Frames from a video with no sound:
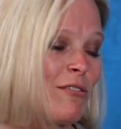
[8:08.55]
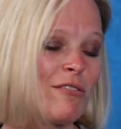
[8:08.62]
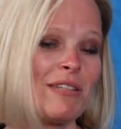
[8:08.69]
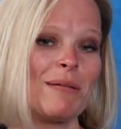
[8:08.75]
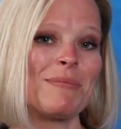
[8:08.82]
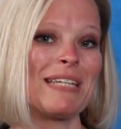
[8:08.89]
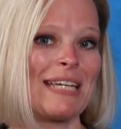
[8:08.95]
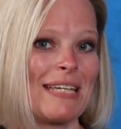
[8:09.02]
there's
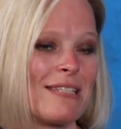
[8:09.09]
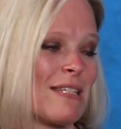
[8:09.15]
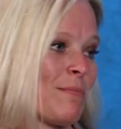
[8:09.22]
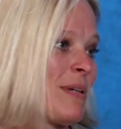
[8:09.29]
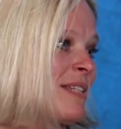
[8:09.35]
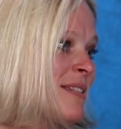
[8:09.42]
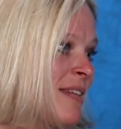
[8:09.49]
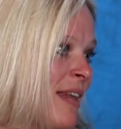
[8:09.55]
something
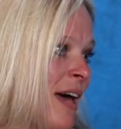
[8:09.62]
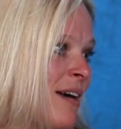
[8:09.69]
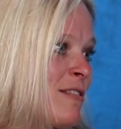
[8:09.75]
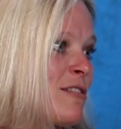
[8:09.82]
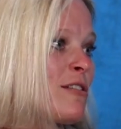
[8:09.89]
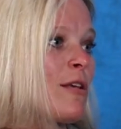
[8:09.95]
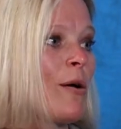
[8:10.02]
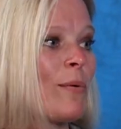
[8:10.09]
intimate to that.
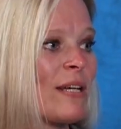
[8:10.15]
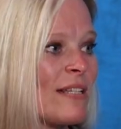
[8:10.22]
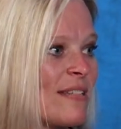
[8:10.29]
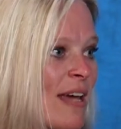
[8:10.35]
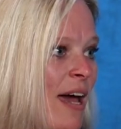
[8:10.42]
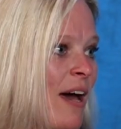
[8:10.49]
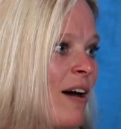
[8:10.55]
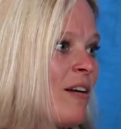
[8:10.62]
Slowing
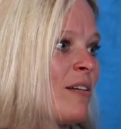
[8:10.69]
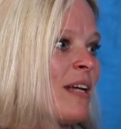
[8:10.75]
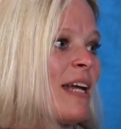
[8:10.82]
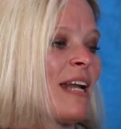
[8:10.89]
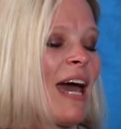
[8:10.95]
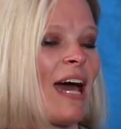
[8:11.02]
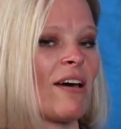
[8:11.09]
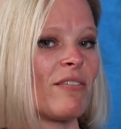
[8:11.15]
down
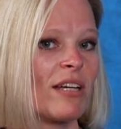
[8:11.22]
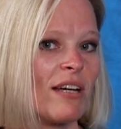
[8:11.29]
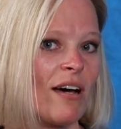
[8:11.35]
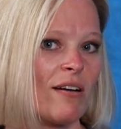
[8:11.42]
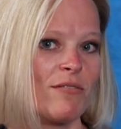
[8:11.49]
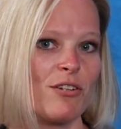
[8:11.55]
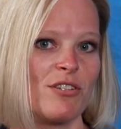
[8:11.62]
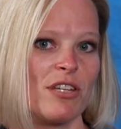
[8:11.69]
and having
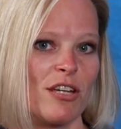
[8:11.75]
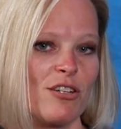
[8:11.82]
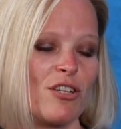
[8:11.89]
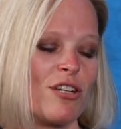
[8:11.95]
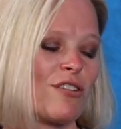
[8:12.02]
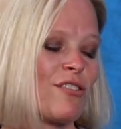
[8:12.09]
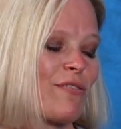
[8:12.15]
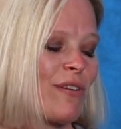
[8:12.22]

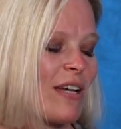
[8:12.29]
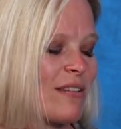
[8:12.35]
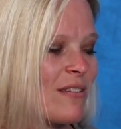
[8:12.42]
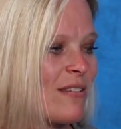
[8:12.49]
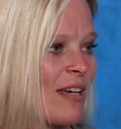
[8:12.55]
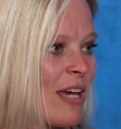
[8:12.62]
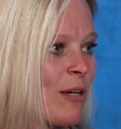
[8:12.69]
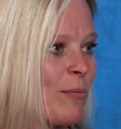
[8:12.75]
conversations around the
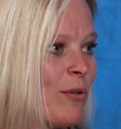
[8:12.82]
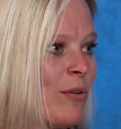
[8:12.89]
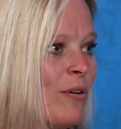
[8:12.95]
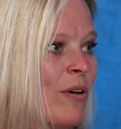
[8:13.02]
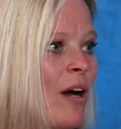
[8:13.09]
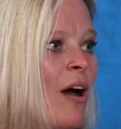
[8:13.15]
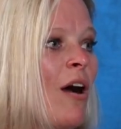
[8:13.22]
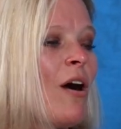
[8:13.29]

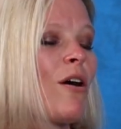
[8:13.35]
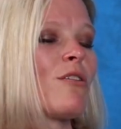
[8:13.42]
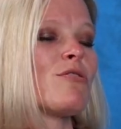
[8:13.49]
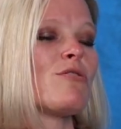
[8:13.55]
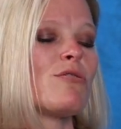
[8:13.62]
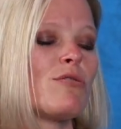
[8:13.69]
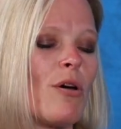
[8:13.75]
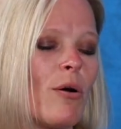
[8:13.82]
table are
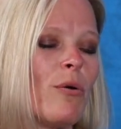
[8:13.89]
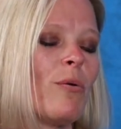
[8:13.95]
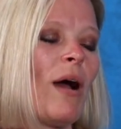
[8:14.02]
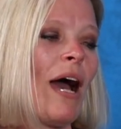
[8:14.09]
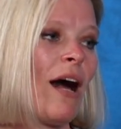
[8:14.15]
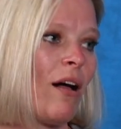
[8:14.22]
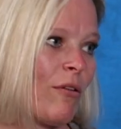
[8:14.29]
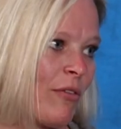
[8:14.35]
so
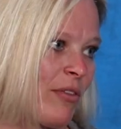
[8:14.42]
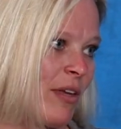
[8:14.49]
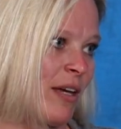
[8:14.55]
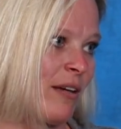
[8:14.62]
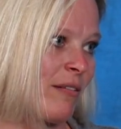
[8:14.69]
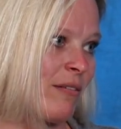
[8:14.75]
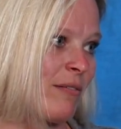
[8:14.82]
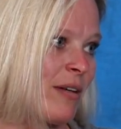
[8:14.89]

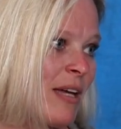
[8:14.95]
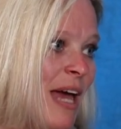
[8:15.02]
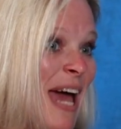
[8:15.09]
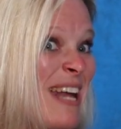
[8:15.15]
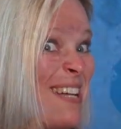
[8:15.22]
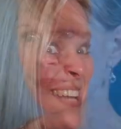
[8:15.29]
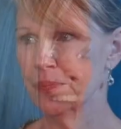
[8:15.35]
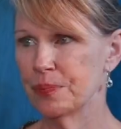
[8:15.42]
healthy
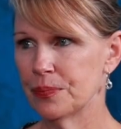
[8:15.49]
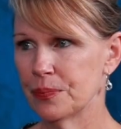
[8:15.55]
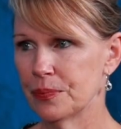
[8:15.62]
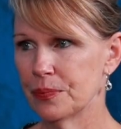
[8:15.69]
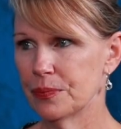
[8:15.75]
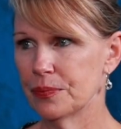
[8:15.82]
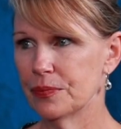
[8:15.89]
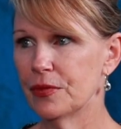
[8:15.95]
and
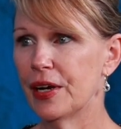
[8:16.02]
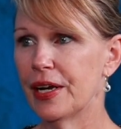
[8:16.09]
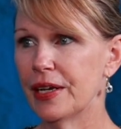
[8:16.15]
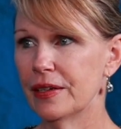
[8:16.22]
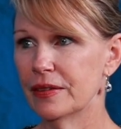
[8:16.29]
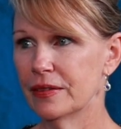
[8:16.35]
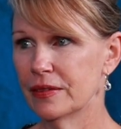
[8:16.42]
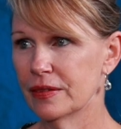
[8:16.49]
natural. They
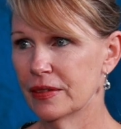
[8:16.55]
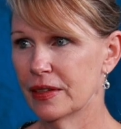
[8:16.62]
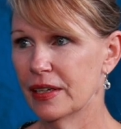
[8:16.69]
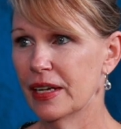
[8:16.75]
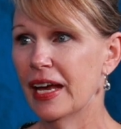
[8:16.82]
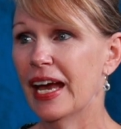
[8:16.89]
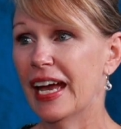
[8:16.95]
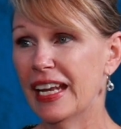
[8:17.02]
can be
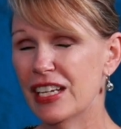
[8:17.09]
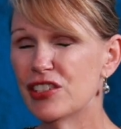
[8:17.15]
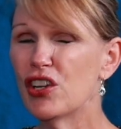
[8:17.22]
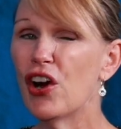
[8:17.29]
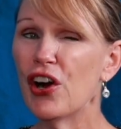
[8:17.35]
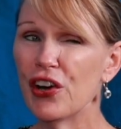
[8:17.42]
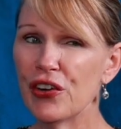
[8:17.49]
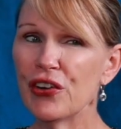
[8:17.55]
normal. And it's
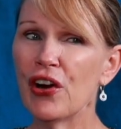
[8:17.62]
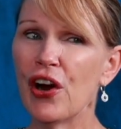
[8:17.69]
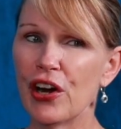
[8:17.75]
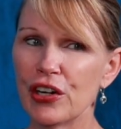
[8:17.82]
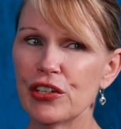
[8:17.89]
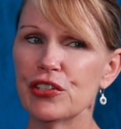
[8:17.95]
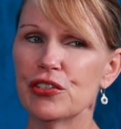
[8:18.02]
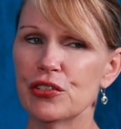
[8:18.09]
harder and
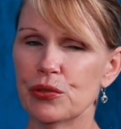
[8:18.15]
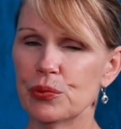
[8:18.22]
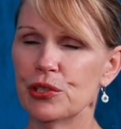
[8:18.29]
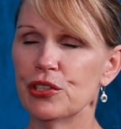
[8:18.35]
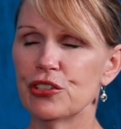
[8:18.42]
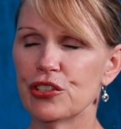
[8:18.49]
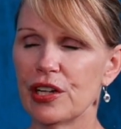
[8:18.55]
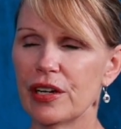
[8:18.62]
harder to do
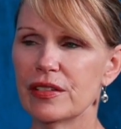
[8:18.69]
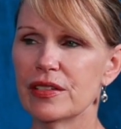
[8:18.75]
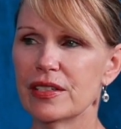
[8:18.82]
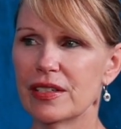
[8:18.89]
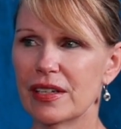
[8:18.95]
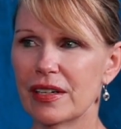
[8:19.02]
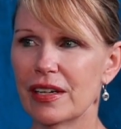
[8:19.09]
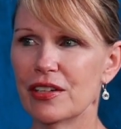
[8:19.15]
when your child's a
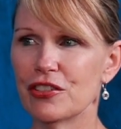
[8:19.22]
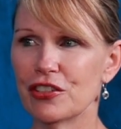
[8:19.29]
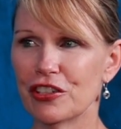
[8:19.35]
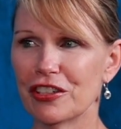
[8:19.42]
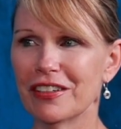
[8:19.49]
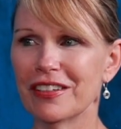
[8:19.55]
teenager.